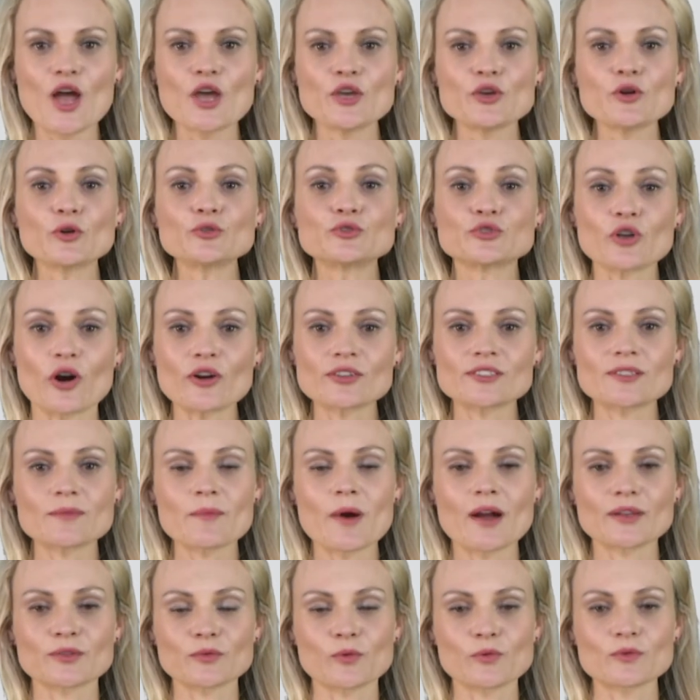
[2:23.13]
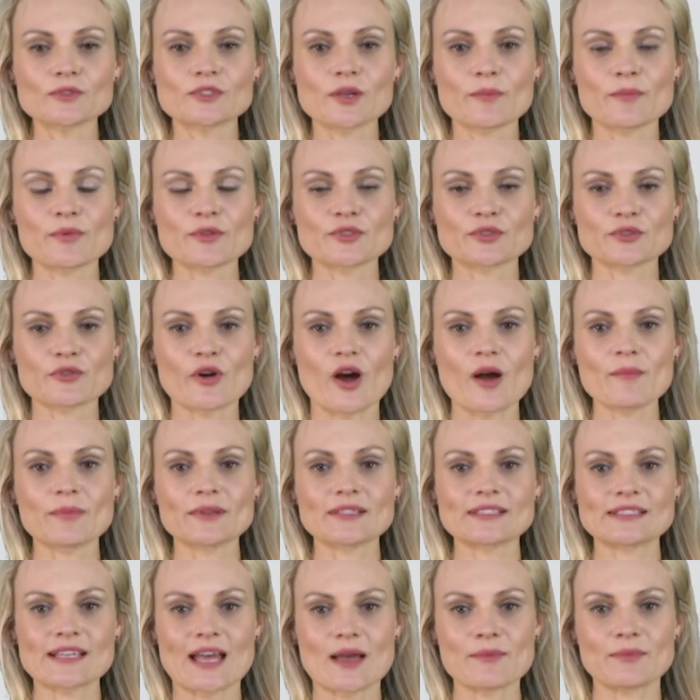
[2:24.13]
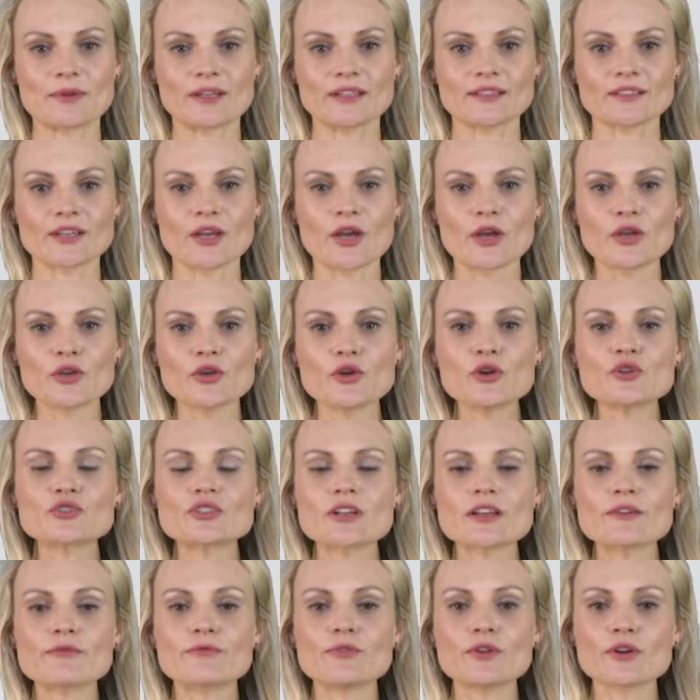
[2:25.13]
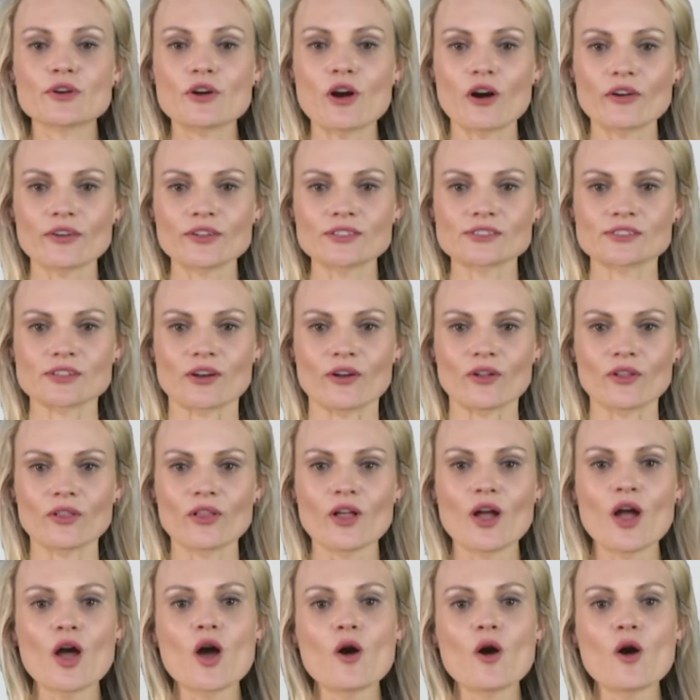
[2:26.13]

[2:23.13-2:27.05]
Your doctor might also prescribe a tablet, usually fluconazole,